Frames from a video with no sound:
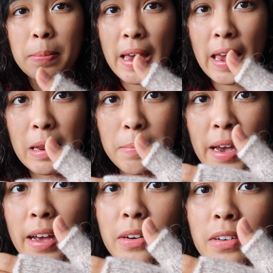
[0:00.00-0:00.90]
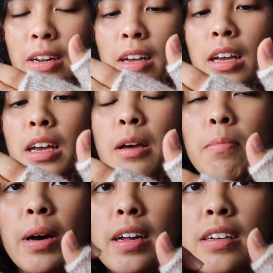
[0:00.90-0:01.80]
paid pattern.
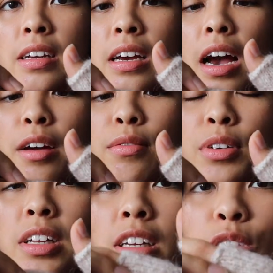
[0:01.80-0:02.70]
But I really